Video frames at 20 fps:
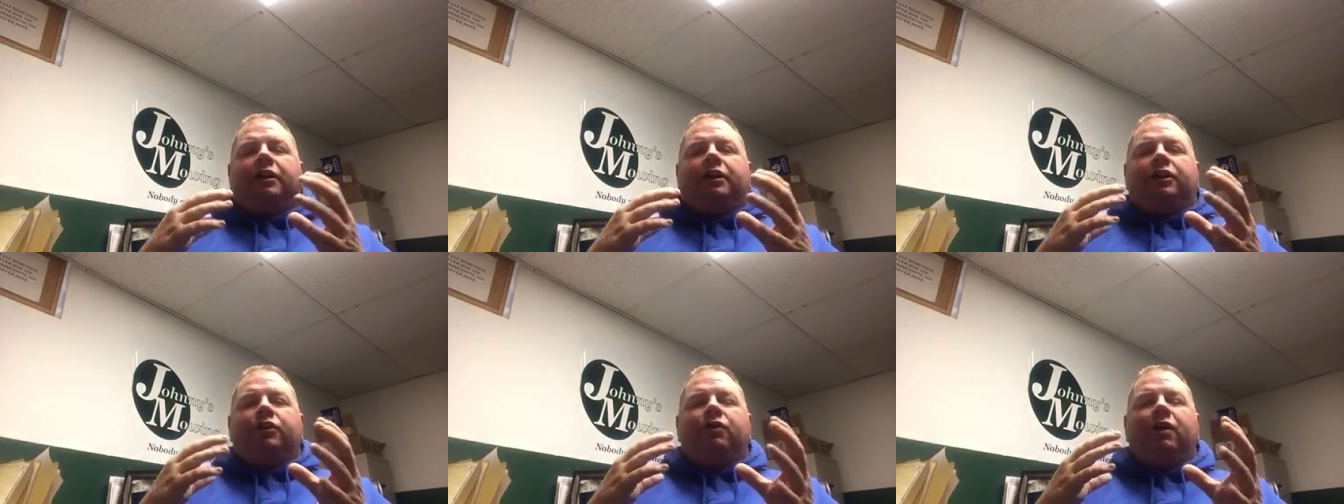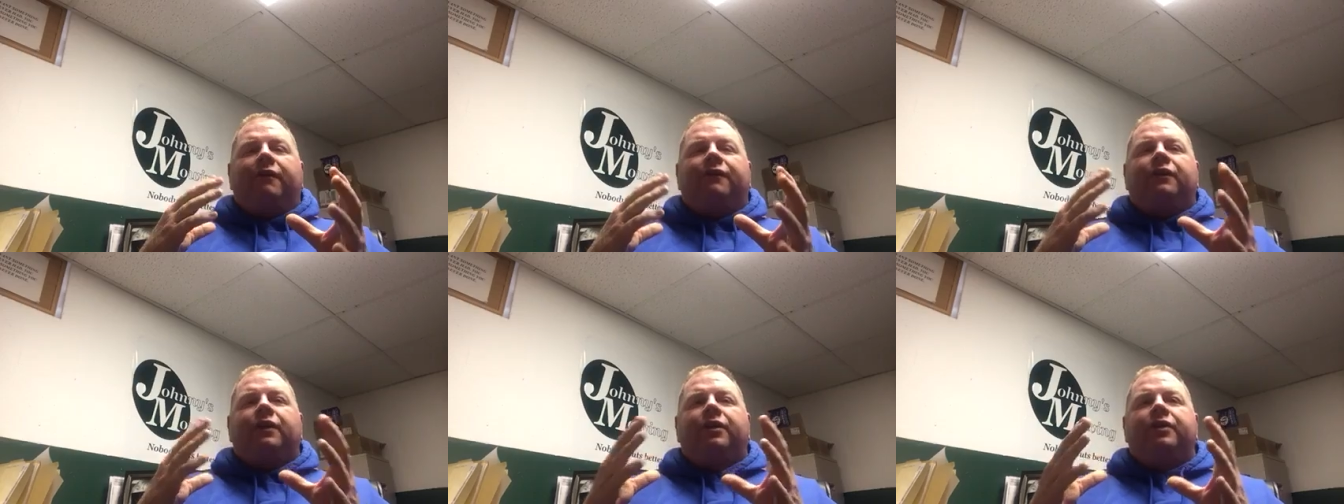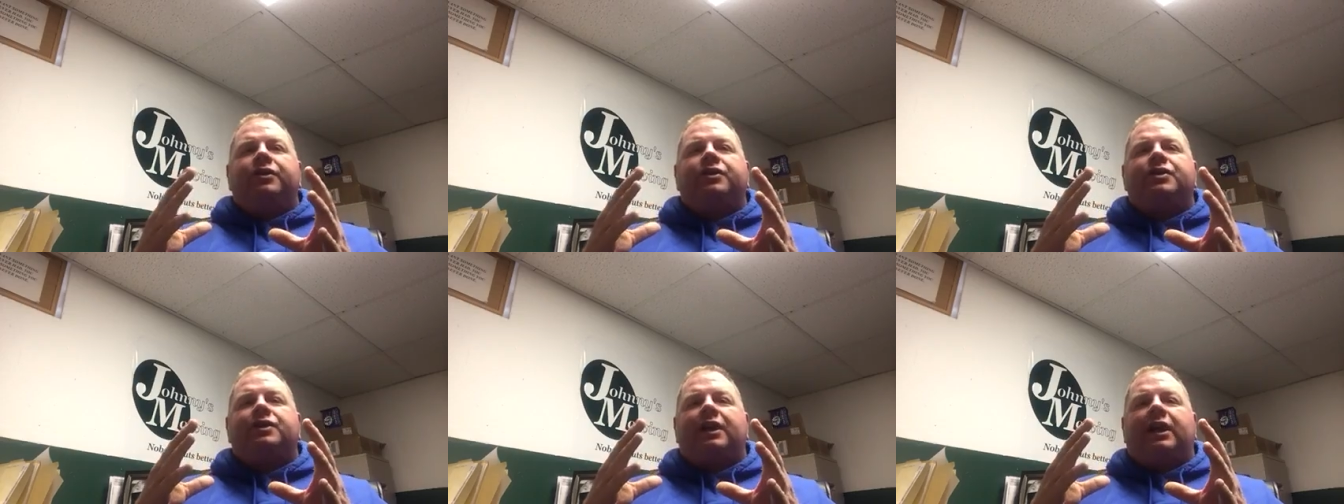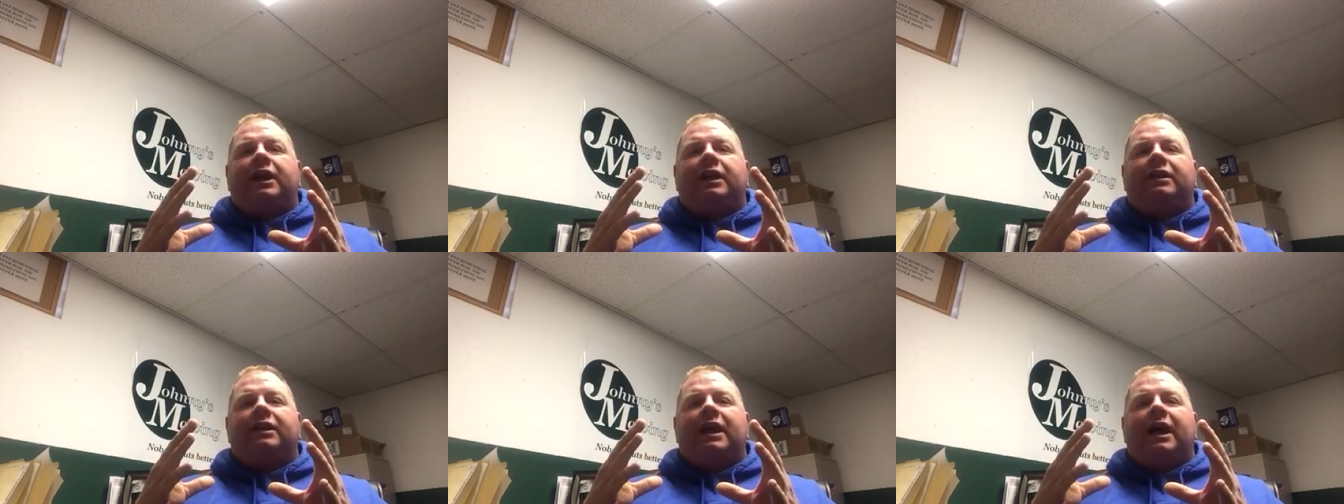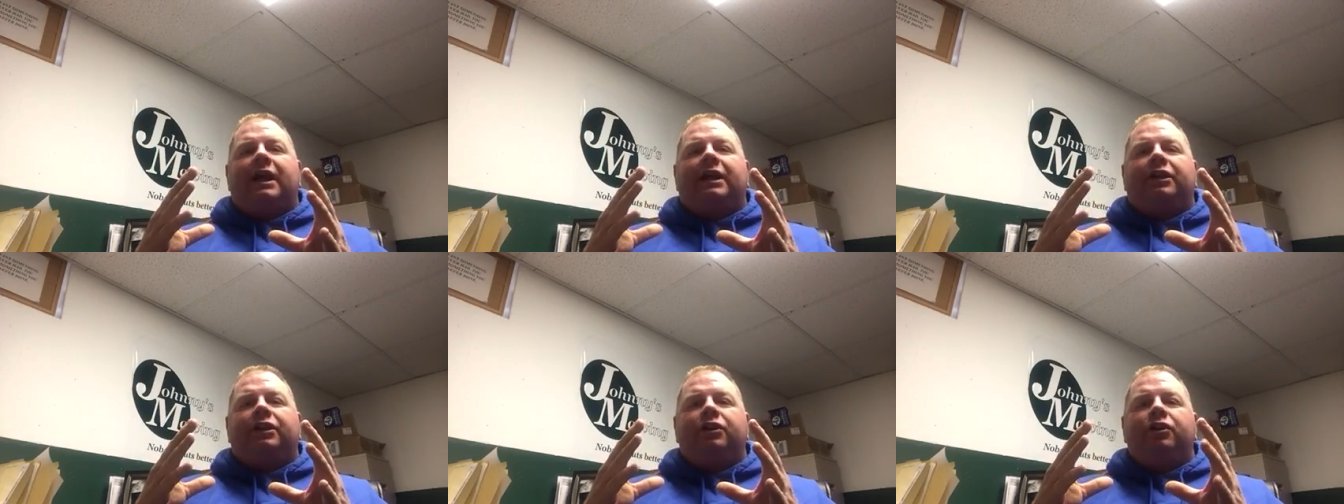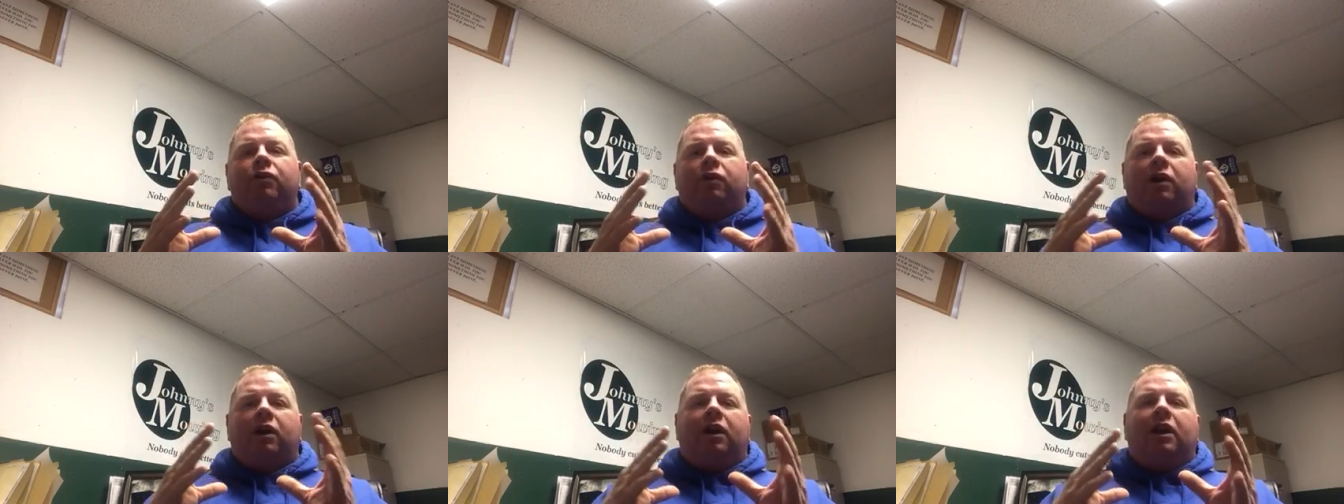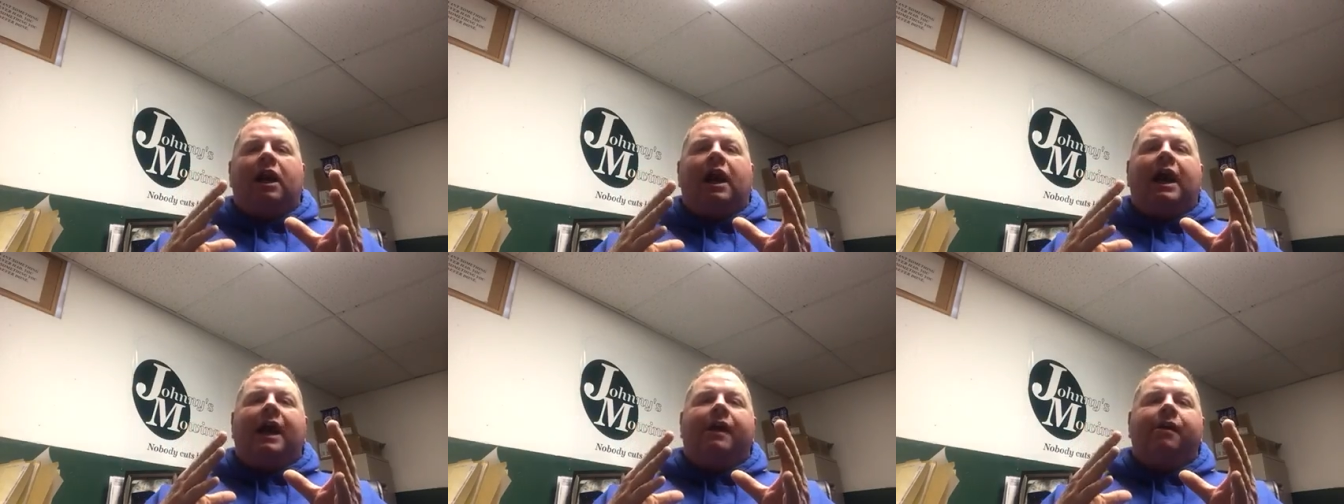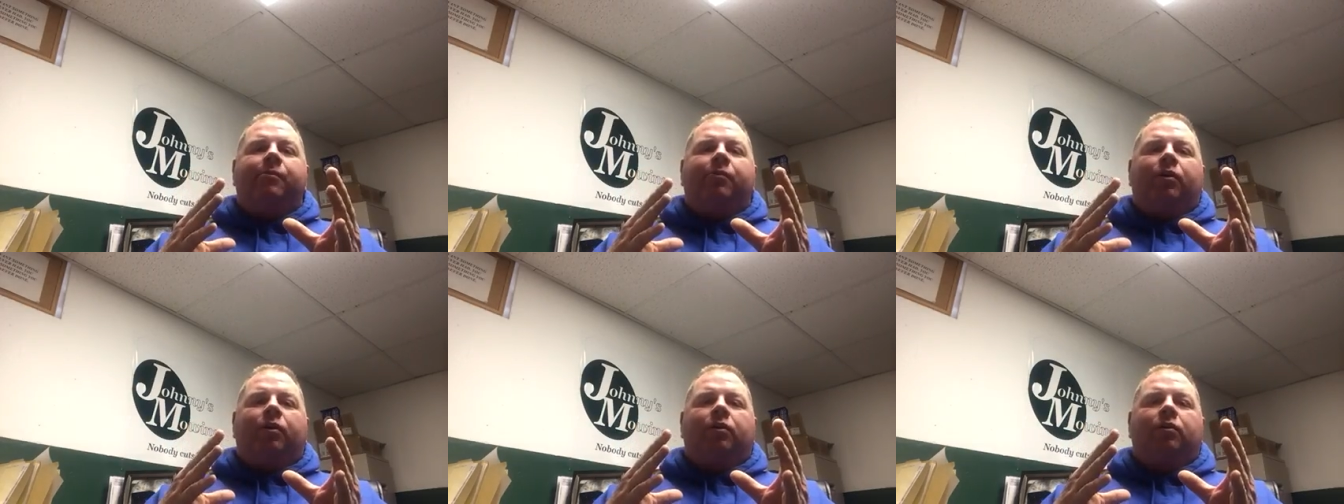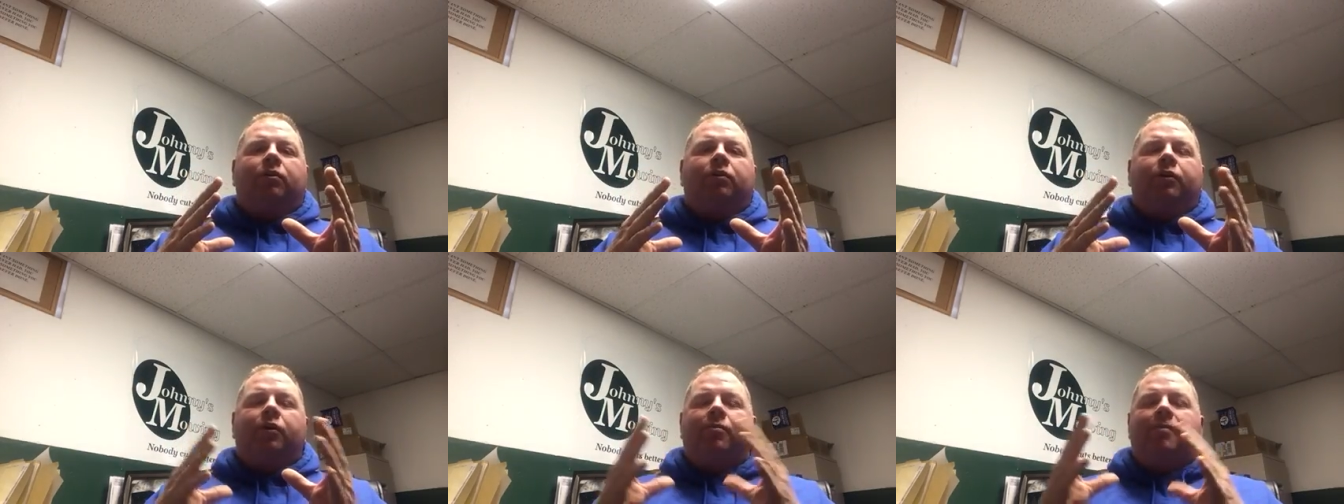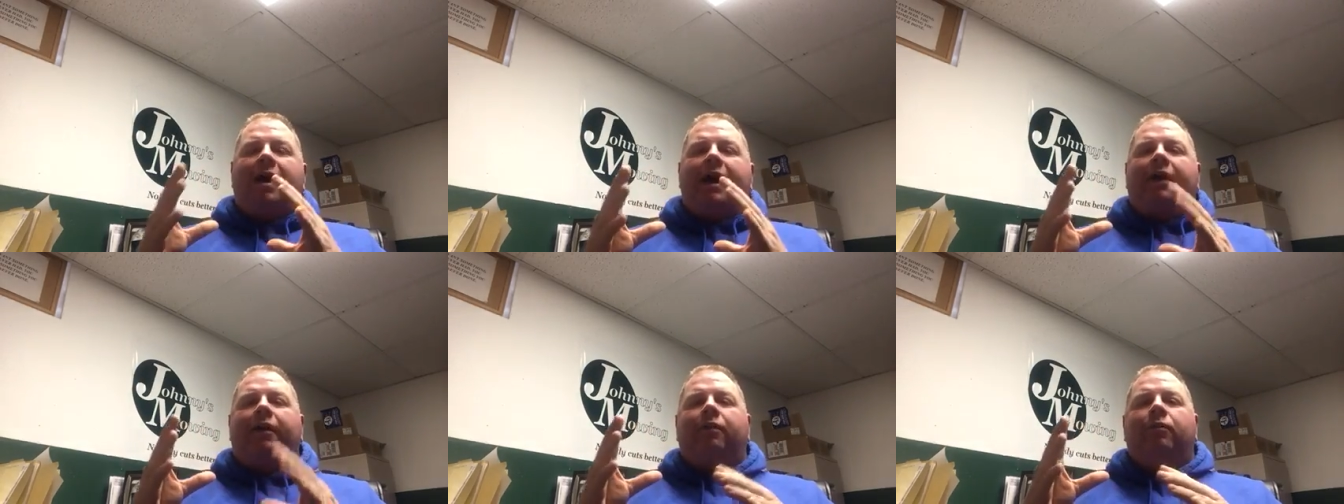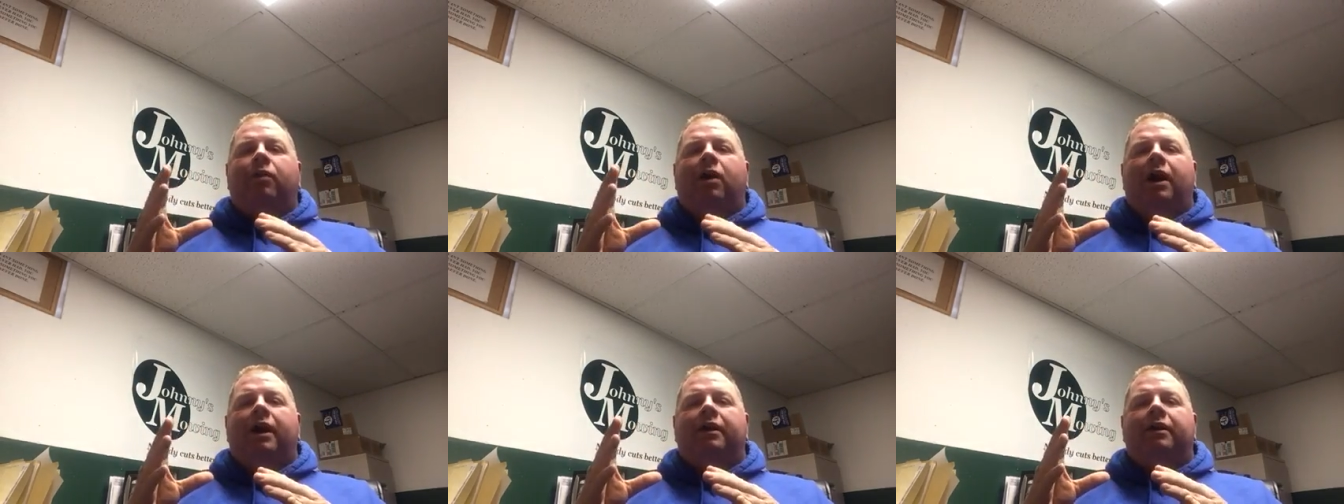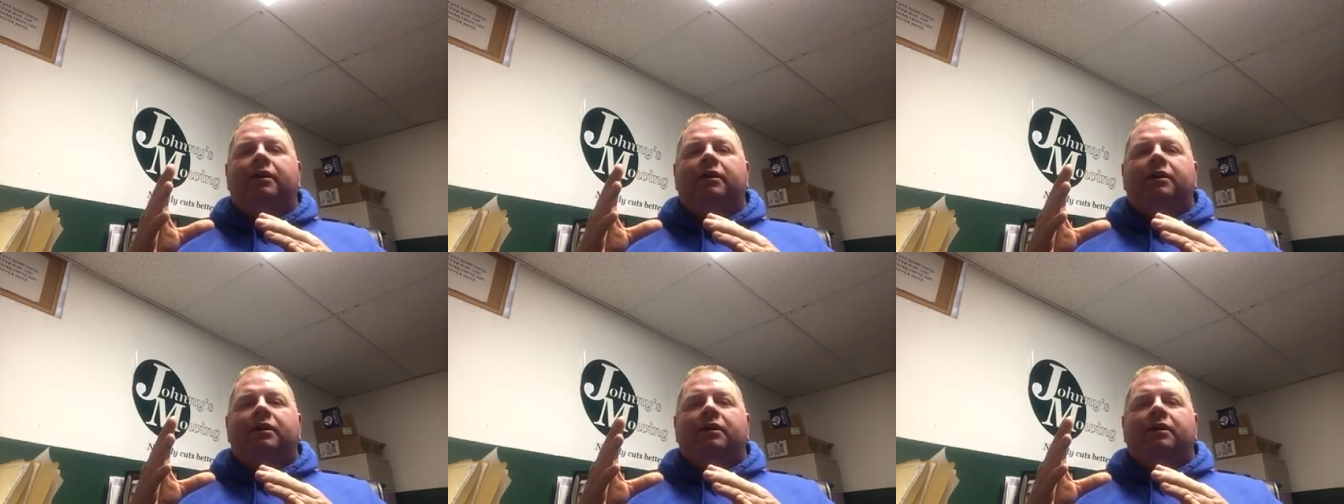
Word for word: you have to understand that you are liable no matter what.